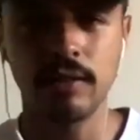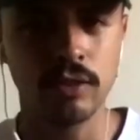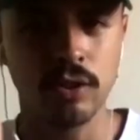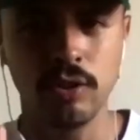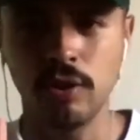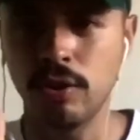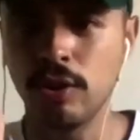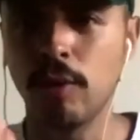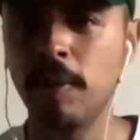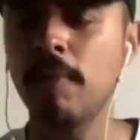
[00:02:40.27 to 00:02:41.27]

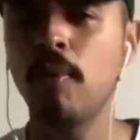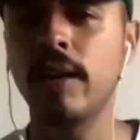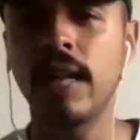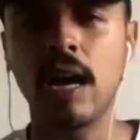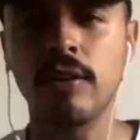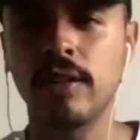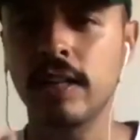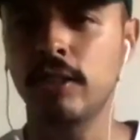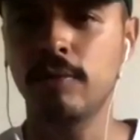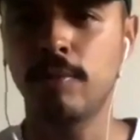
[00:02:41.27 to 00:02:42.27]
you're a big boy now, you're
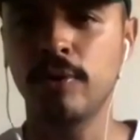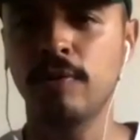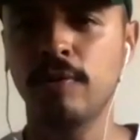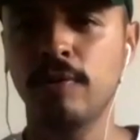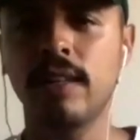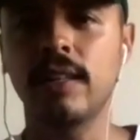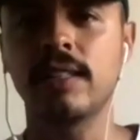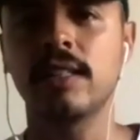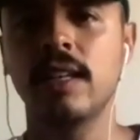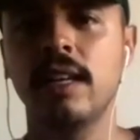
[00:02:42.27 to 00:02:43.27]
not supposed to be like
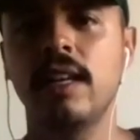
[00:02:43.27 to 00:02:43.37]
this.